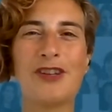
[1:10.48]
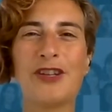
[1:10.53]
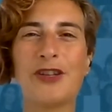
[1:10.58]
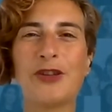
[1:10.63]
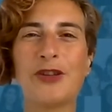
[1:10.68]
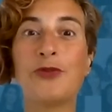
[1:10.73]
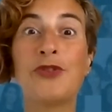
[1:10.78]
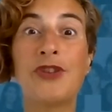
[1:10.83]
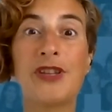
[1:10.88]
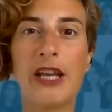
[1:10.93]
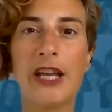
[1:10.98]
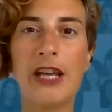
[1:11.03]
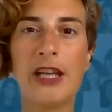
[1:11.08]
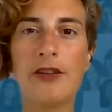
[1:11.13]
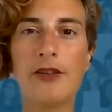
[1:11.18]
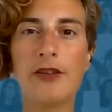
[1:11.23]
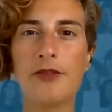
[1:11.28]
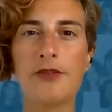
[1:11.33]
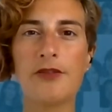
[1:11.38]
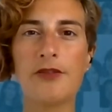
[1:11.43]
to
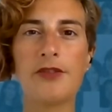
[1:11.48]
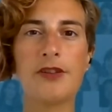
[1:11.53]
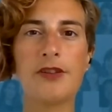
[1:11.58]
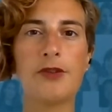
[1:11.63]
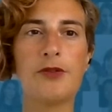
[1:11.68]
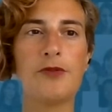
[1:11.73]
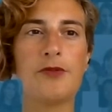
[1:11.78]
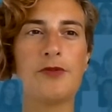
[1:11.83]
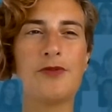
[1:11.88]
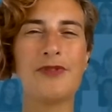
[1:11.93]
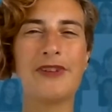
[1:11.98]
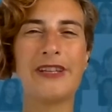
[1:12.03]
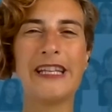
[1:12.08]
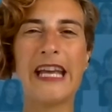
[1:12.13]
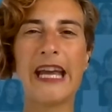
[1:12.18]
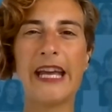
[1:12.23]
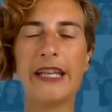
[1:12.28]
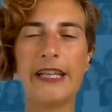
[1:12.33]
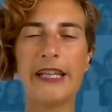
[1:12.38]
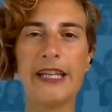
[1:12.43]
status, to the
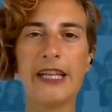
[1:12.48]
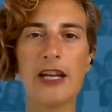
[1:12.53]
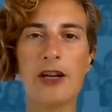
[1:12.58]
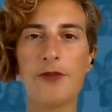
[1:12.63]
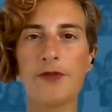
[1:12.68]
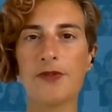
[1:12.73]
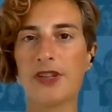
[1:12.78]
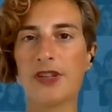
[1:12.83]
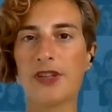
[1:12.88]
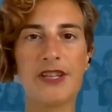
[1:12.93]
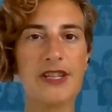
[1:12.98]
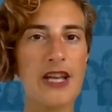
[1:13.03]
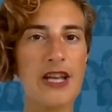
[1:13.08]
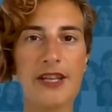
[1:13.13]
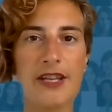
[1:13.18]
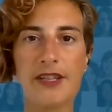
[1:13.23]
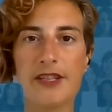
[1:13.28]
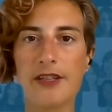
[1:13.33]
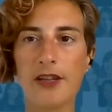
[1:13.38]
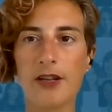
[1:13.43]
idea of
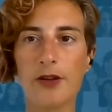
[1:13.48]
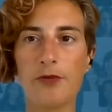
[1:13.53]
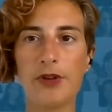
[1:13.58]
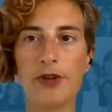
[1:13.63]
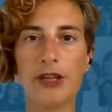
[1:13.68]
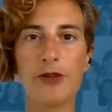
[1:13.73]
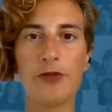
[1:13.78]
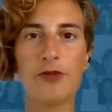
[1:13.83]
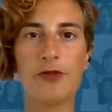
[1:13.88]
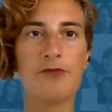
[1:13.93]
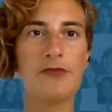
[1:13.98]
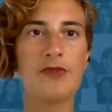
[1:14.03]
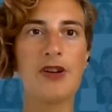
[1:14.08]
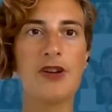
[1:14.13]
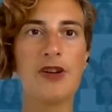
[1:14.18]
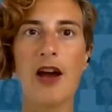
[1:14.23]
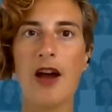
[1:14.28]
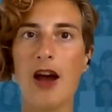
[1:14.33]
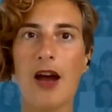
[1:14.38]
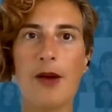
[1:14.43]
success with whom
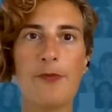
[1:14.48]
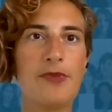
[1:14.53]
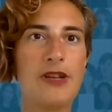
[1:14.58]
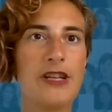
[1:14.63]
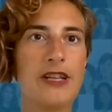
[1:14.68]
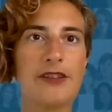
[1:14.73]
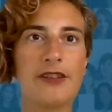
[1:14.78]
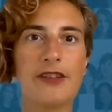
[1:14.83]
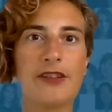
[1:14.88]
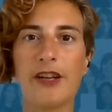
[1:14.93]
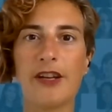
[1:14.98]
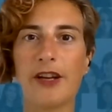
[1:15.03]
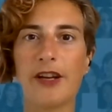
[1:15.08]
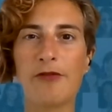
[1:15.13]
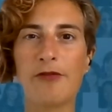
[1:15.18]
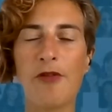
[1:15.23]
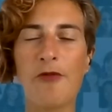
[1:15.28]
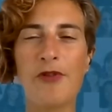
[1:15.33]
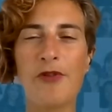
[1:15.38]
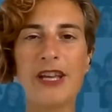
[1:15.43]
I've been
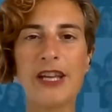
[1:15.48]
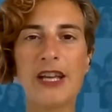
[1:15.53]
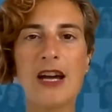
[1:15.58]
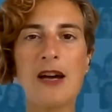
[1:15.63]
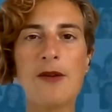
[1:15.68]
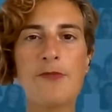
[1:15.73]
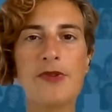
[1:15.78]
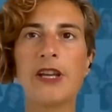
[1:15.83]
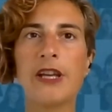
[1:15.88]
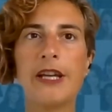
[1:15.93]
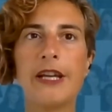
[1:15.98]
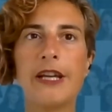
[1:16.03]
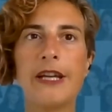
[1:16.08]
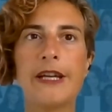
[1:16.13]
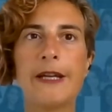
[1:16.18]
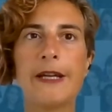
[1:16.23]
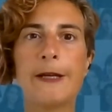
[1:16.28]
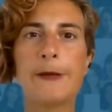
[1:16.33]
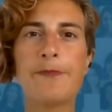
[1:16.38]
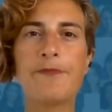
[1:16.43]
growing up.
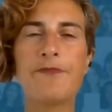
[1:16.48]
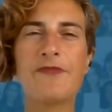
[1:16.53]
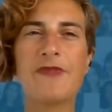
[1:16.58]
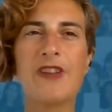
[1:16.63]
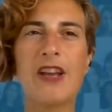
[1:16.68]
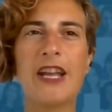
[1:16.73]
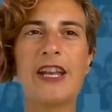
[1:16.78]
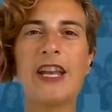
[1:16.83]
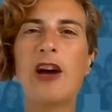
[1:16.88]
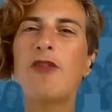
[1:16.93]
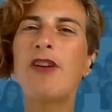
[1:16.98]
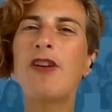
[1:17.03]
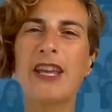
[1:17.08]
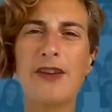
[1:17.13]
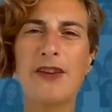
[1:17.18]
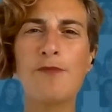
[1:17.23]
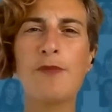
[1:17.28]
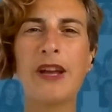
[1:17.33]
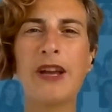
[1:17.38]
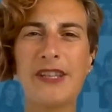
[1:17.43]
And now I
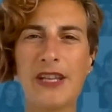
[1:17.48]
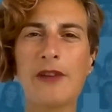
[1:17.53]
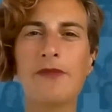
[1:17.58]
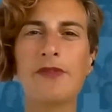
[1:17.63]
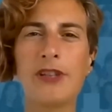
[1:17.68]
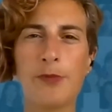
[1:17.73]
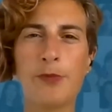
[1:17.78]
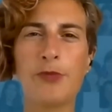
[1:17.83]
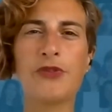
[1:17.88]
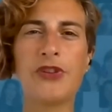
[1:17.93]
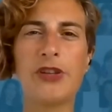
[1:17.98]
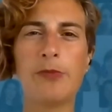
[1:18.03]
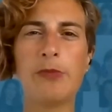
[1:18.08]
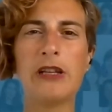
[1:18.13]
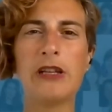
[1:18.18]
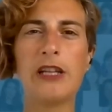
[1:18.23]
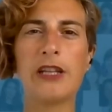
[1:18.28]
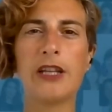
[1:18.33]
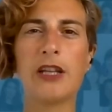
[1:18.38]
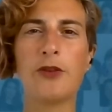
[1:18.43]
give myself the
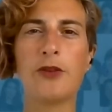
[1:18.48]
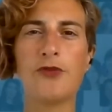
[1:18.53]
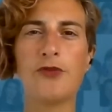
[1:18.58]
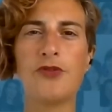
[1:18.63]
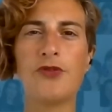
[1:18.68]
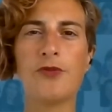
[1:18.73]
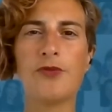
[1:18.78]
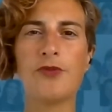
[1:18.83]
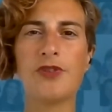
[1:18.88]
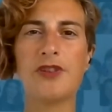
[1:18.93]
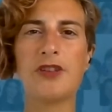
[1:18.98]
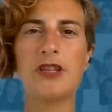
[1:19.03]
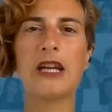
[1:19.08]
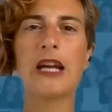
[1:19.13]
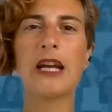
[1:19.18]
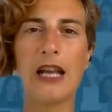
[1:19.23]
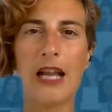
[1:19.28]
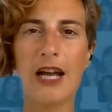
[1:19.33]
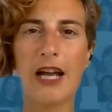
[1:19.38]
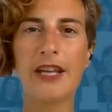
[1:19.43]
possibility to choose the
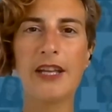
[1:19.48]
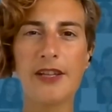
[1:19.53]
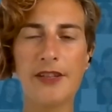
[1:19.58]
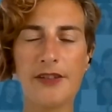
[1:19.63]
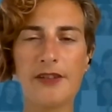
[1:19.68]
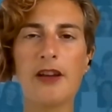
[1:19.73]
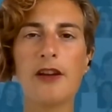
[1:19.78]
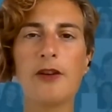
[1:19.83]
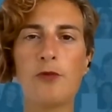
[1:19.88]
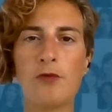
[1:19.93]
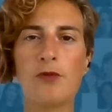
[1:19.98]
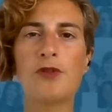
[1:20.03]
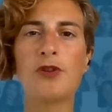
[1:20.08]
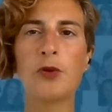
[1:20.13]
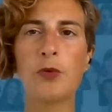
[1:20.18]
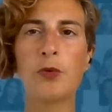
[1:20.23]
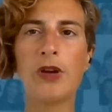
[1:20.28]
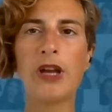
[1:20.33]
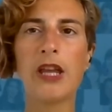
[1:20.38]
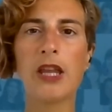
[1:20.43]
client I
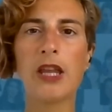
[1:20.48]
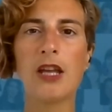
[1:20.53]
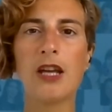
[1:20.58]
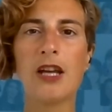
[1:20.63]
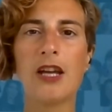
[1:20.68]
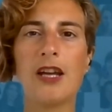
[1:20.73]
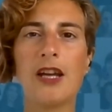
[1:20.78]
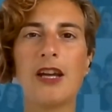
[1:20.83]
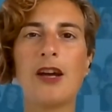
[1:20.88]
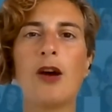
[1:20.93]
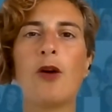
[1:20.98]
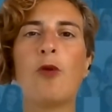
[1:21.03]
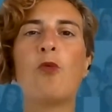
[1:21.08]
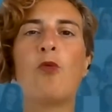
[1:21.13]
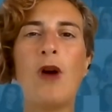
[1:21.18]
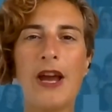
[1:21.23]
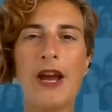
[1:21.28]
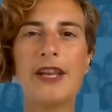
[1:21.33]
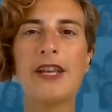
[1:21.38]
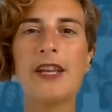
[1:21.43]
work with,
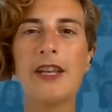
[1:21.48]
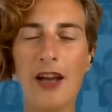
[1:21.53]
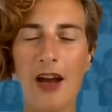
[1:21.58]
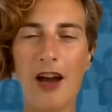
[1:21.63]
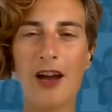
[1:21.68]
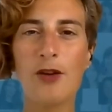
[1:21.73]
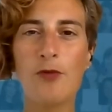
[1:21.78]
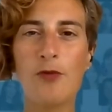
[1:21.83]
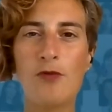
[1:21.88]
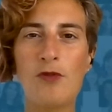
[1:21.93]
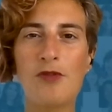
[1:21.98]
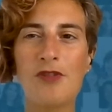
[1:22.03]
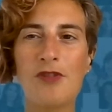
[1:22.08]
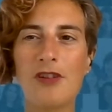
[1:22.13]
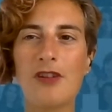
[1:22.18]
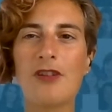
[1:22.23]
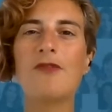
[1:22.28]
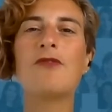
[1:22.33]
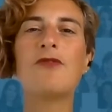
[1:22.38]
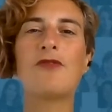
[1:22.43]
when I work,
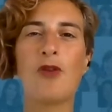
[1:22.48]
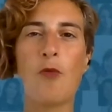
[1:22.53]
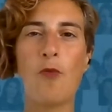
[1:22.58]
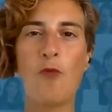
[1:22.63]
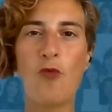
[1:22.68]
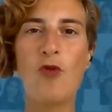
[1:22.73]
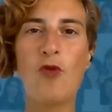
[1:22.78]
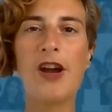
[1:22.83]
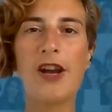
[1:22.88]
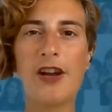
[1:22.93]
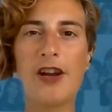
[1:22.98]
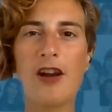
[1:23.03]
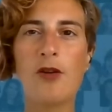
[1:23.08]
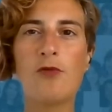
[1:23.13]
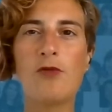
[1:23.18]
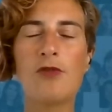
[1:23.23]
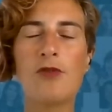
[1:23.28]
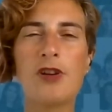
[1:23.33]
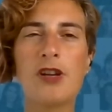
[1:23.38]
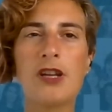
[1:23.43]
from where I
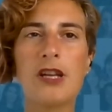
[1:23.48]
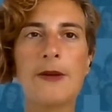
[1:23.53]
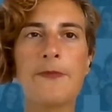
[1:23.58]
work.